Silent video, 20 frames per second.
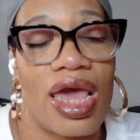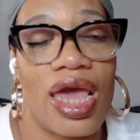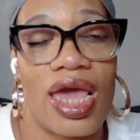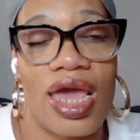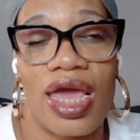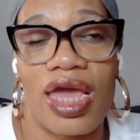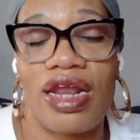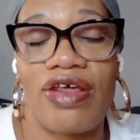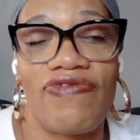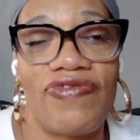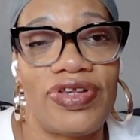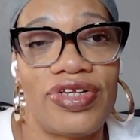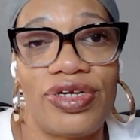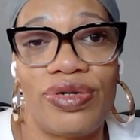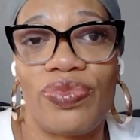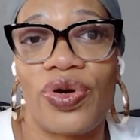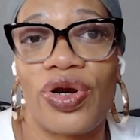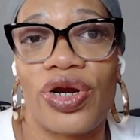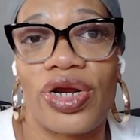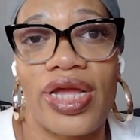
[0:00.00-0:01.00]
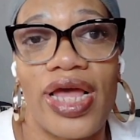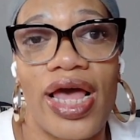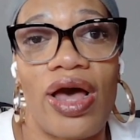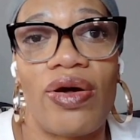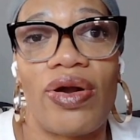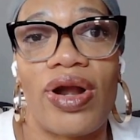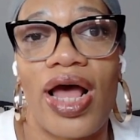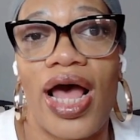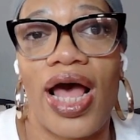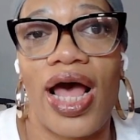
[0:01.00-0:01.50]
And if it didn't work
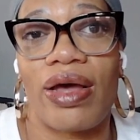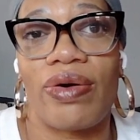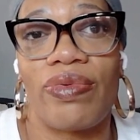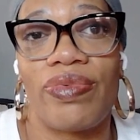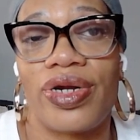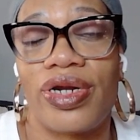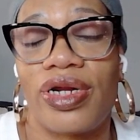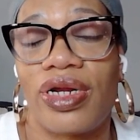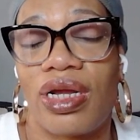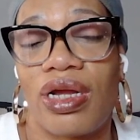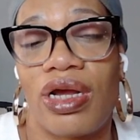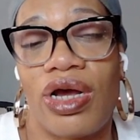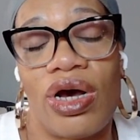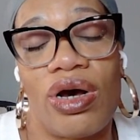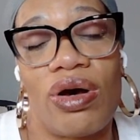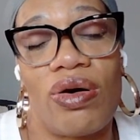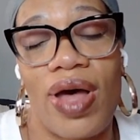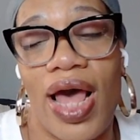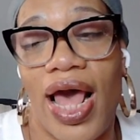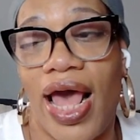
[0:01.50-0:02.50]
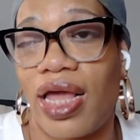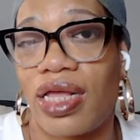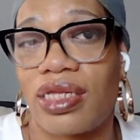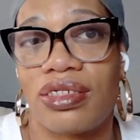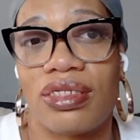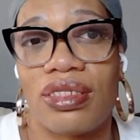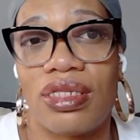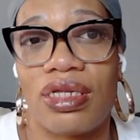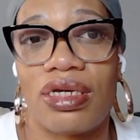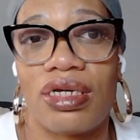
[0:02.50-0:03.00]
out, I would go
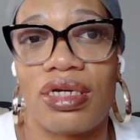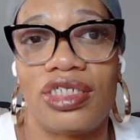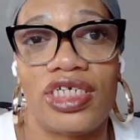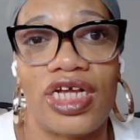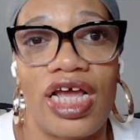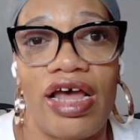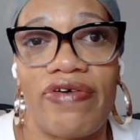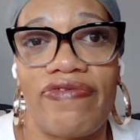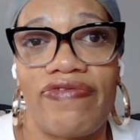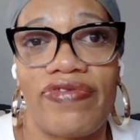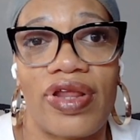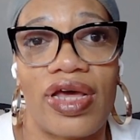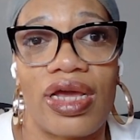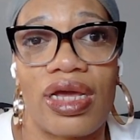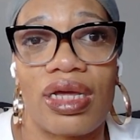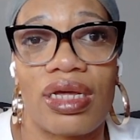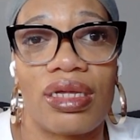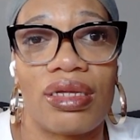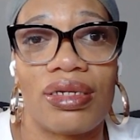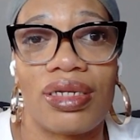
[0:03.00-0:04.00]
ask the chef, like,